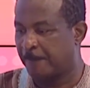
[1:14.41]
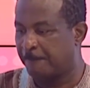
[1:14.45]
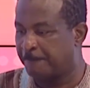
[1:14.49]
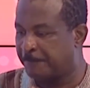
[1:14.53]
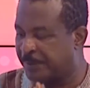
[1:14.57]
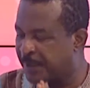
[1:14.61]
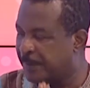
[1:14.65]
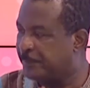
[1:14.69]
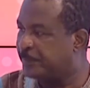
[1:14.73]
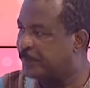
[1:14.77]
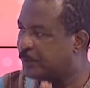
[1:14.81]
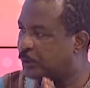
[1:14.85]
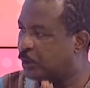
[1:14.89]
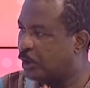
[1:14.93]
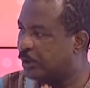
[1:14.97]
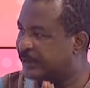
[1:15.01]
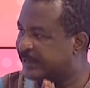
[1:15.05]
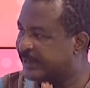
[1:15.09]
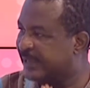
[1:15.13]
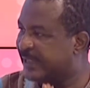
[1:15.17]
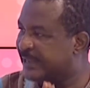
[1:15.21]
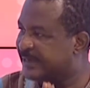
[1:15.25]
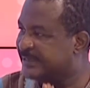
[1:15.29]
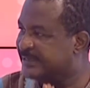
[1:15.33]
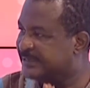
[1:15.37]
people on
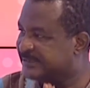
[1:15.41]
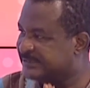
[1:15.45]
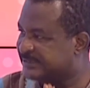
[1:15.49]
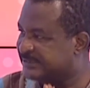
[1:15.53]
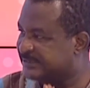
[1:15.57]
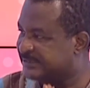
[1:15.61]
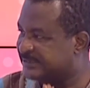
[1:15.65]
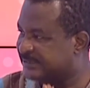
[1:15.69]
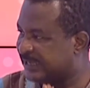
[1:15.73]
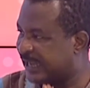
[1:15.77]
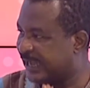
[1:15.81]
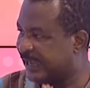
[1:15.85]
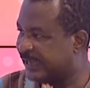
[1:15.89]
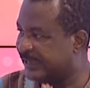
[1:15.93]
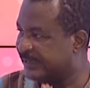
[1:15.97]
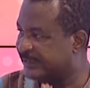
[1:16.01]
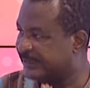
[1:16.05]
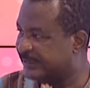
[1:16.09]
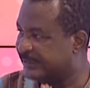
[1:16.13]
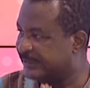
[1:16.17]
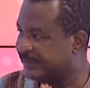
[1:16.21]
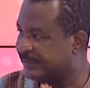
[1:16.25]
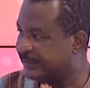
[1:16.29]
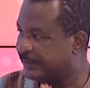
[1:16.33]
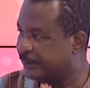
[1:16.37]
the N D C side
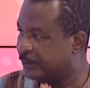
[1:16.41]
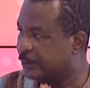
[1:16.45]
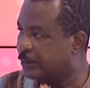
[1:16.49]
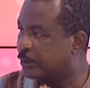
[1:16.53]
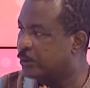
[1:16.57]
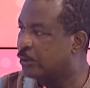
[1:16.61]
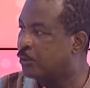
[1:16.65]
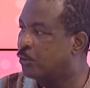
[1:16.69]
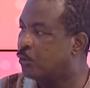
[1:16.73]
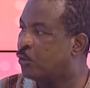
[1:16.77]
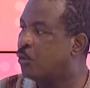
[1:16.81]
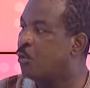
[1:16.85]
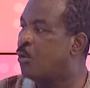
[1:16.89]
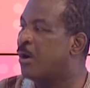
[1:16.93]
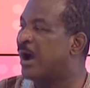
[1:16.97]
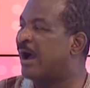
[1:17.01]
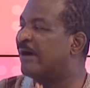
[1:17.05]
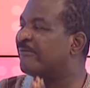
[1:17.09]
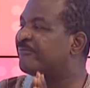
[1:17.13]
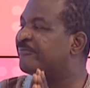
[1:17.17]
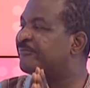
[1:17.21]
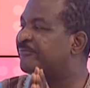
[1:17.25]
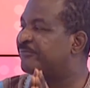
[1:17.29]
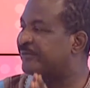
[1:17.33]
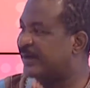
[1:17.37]
who are
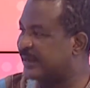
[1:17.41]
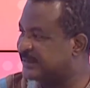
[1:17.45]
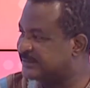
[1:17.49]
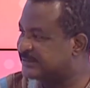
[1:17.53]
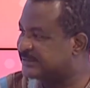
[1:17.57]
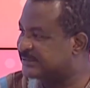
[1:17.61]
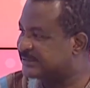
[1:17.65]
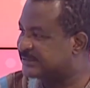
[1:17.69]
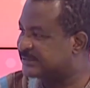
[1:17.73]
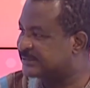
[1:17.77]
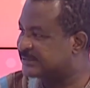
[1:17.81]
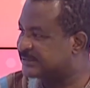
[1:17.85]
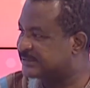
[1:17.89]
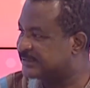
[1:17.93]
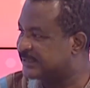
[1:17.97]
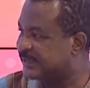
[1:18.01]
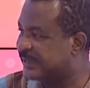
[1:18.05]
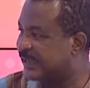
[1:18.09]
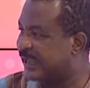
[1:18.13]
friends